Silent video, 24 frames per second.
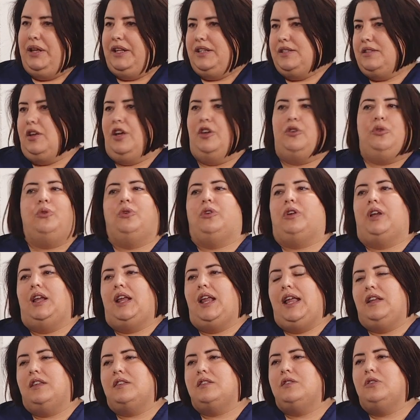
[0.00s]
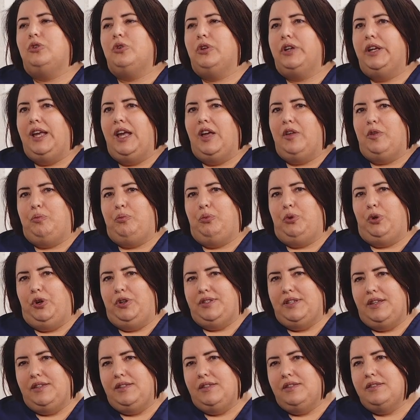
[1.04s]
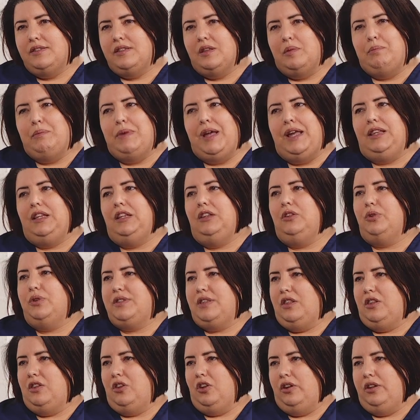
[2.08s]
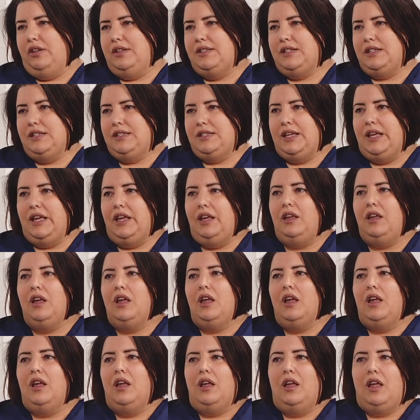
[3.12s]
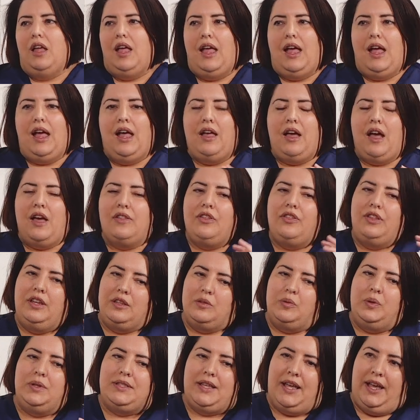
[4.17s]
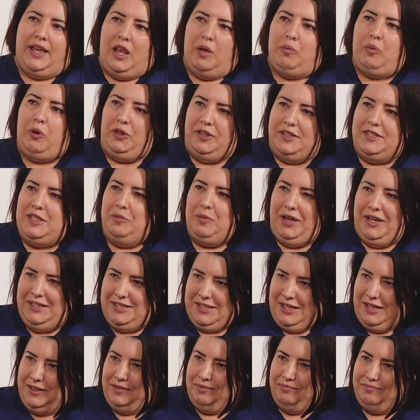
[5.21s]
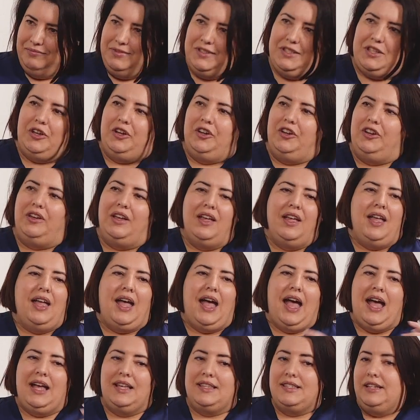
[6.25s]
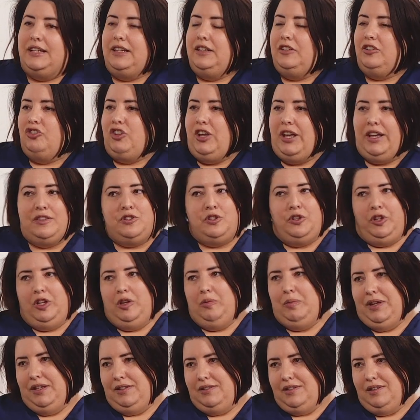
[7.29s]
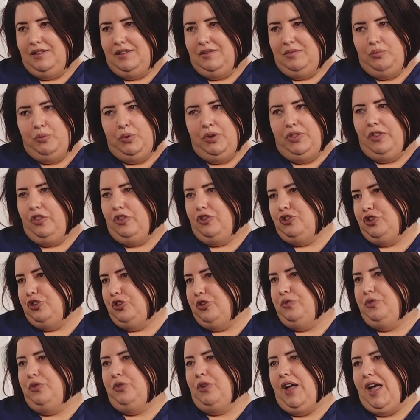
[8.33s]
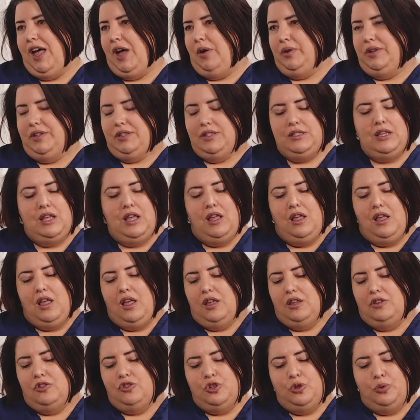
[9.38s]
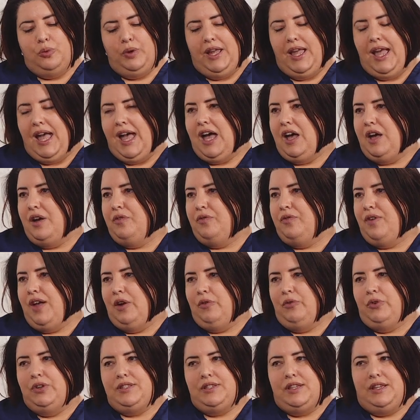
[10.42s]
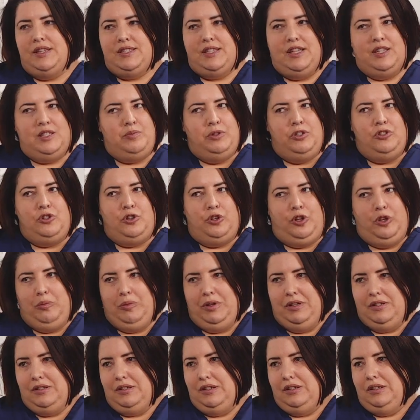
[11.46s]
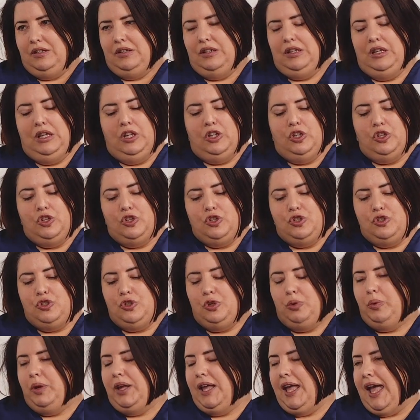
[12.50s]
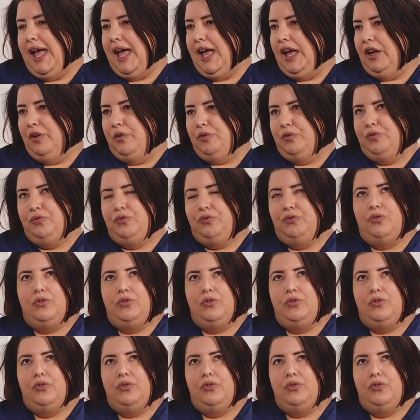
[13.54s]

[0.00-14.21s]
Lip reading: bedside audit, and it's looking at processes. It mainly looks at the notes to see other things we say in our policy being done. So are skin checks documented within the 2 to 4 hours? Do we have a risk assessment documented? Do we have